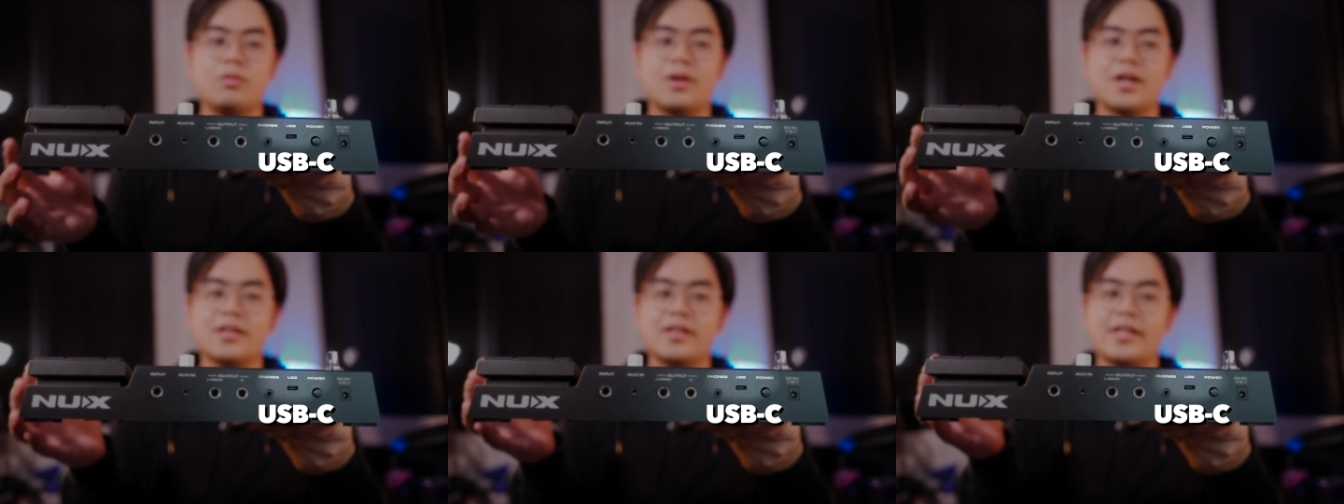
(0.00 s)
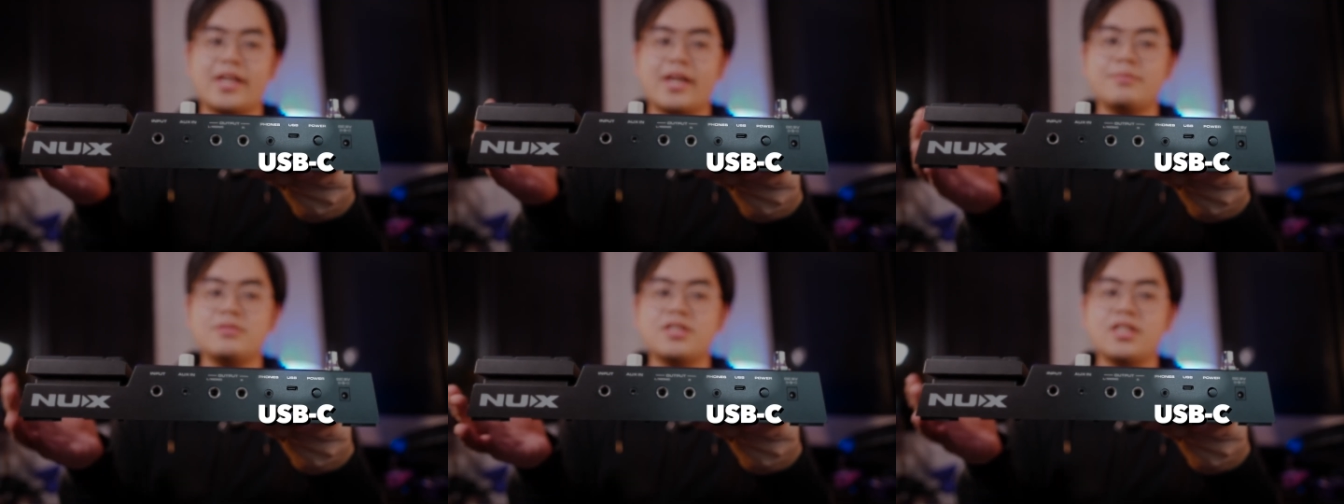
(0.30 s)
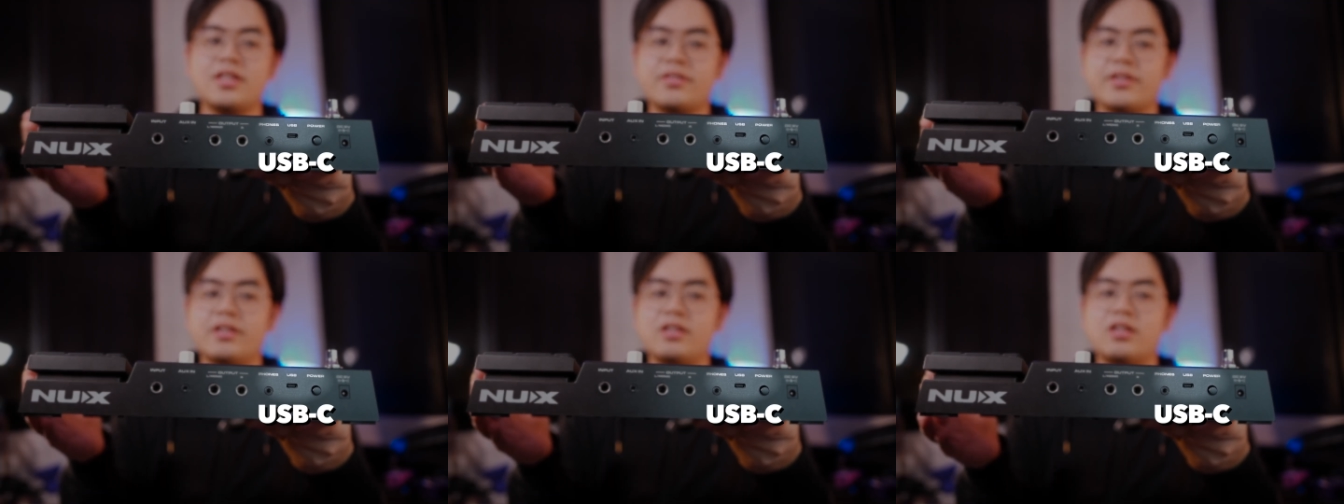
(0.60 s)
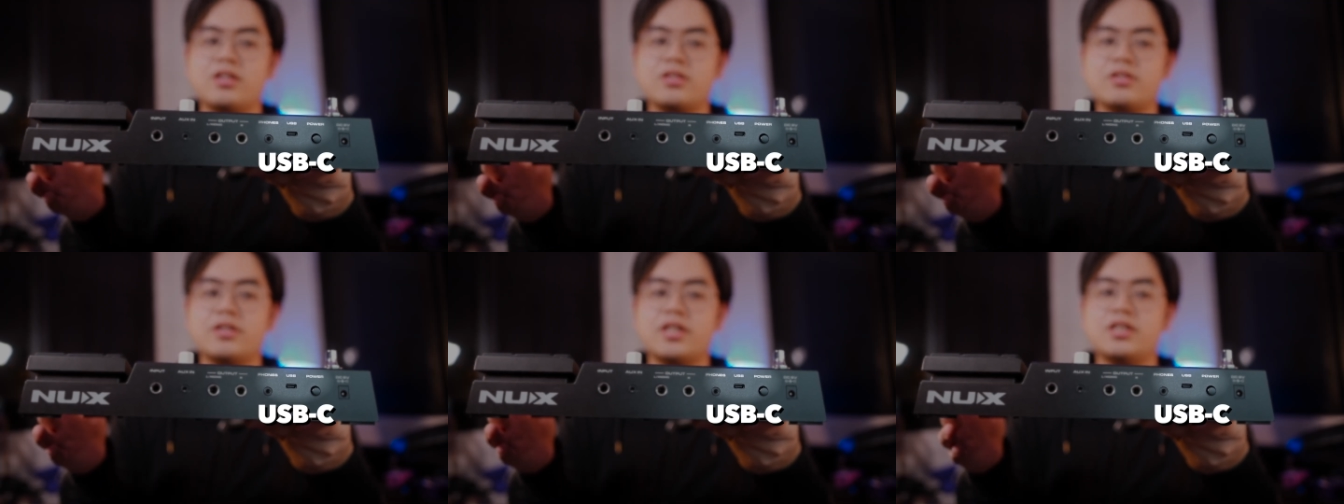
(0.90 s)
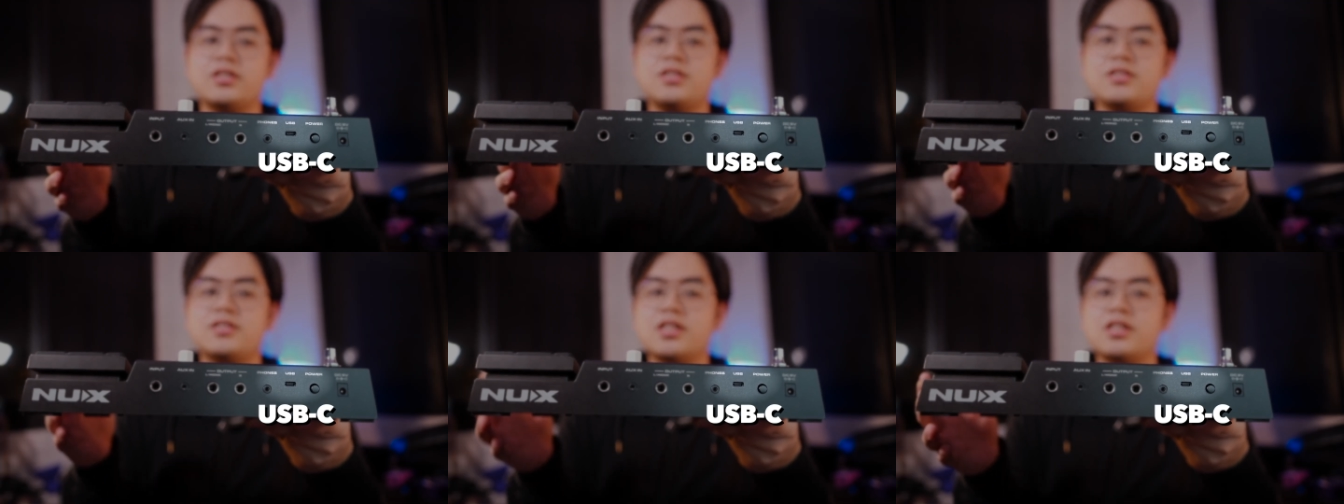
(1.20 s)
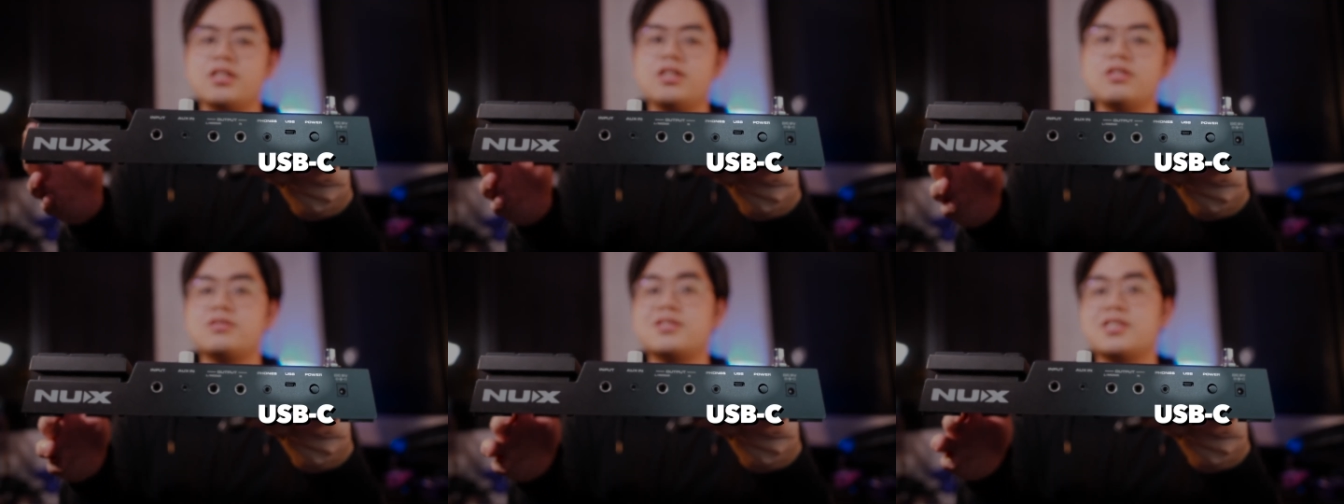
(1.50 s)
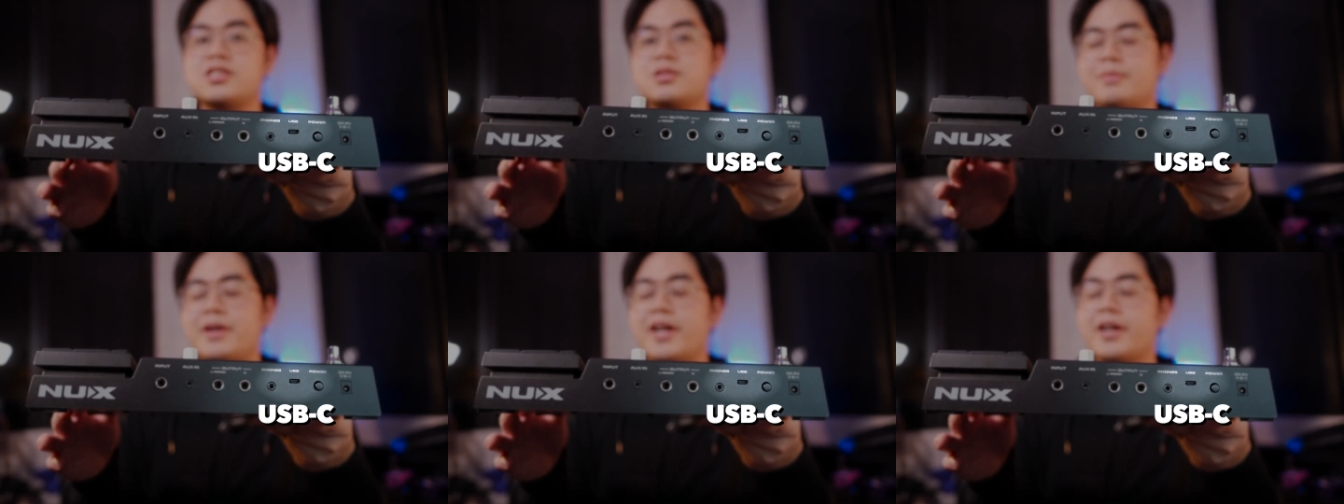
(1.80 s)
while the MG300 still
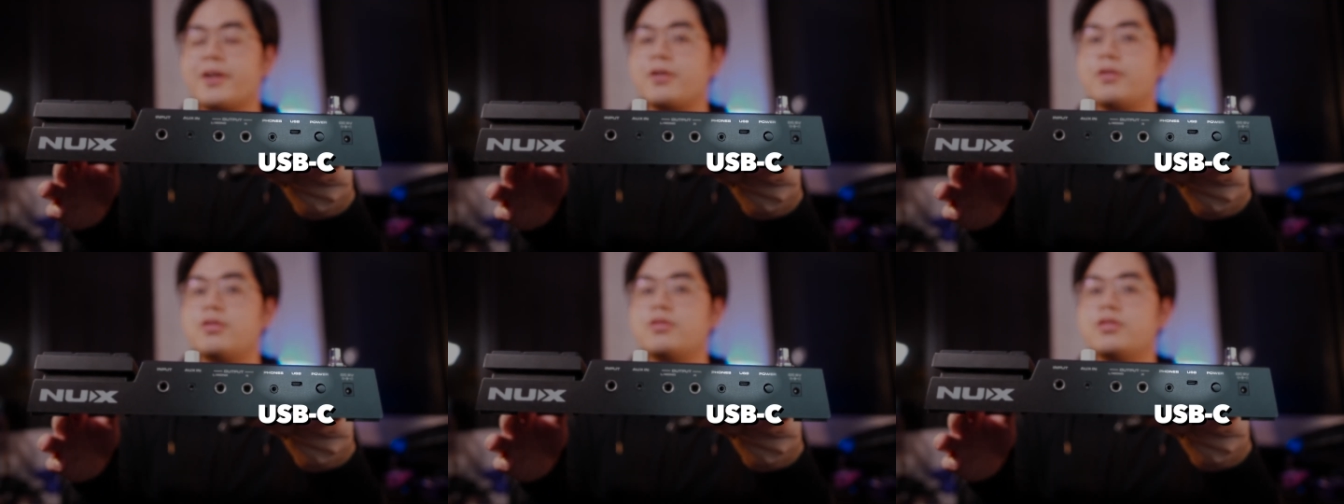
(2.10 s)
uses micro